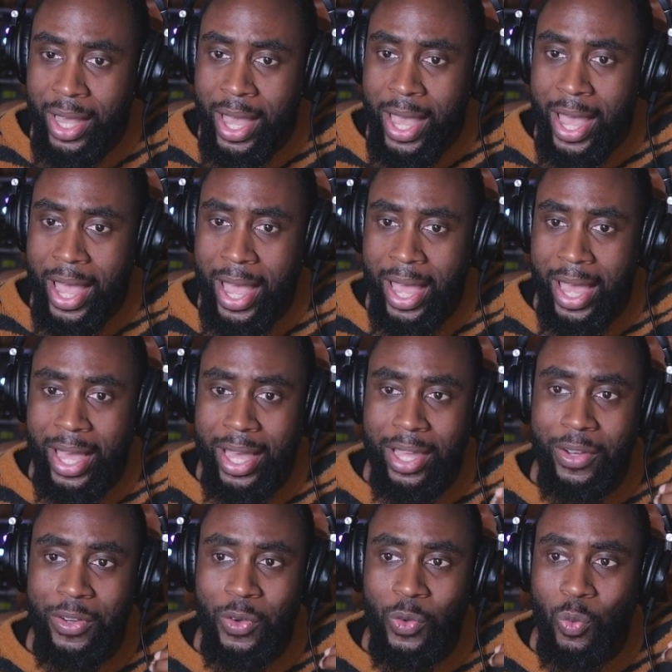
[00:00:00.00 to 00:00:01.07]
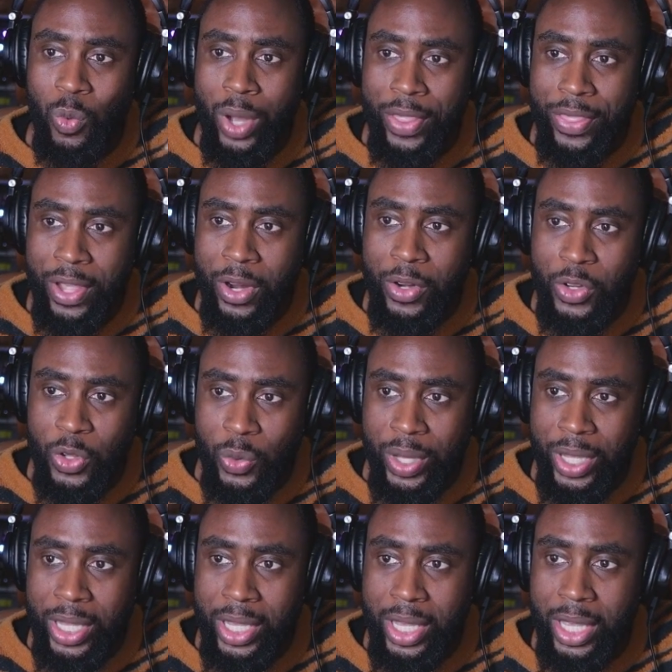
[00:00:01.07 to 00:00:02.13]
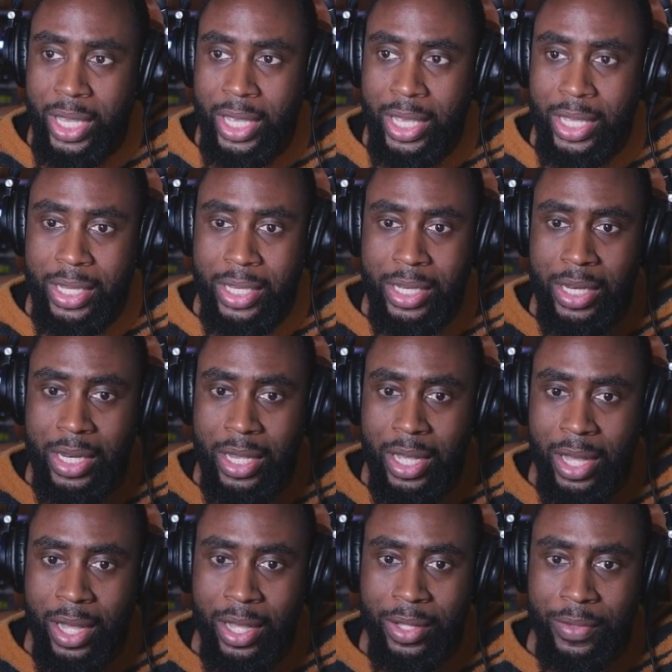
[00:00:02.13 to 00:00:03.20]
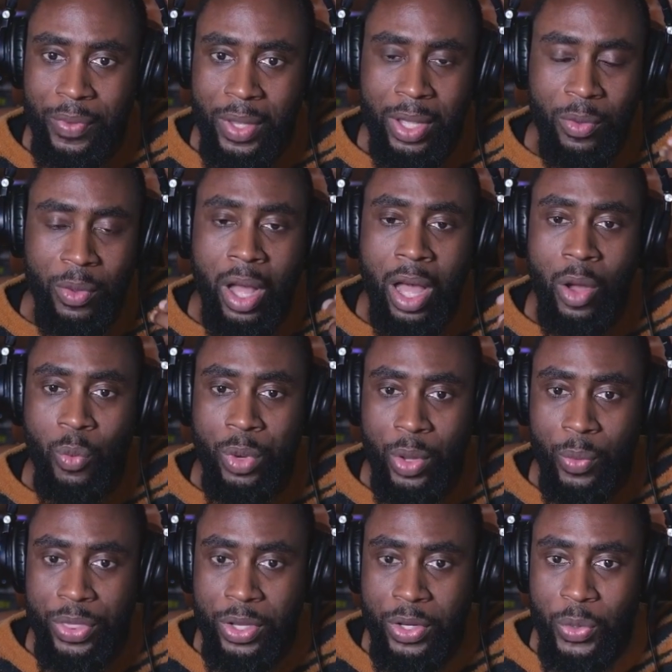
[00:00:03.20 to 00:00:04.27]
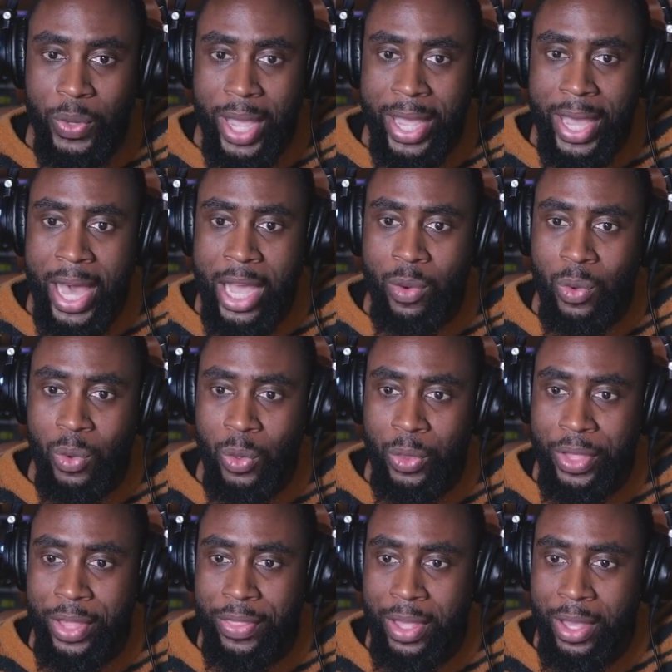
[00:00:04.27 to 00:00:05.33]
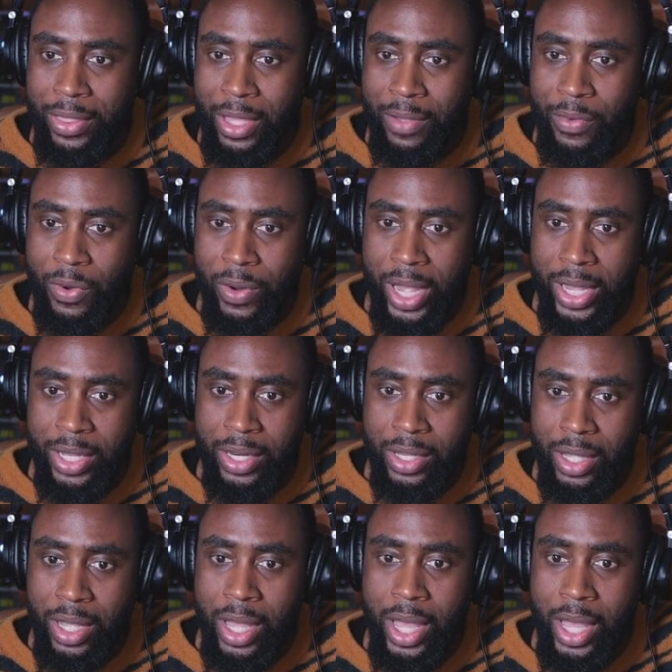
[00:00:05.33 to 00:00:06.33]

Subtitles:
and what they're doing with the new AI role that they've created,